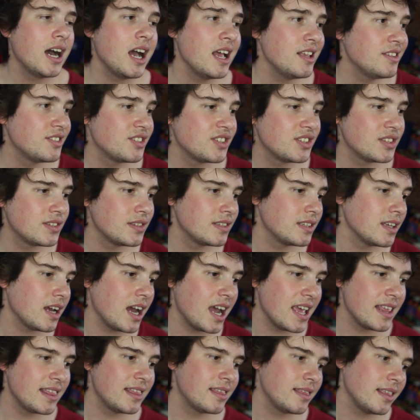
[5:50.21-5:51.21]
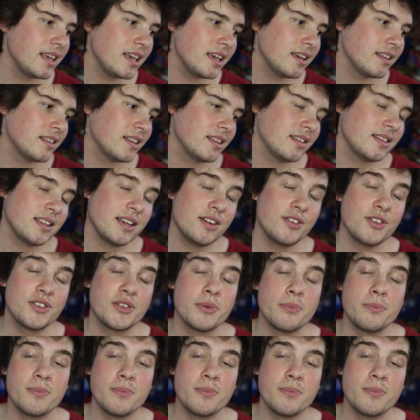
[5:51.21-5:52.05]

I think that there is a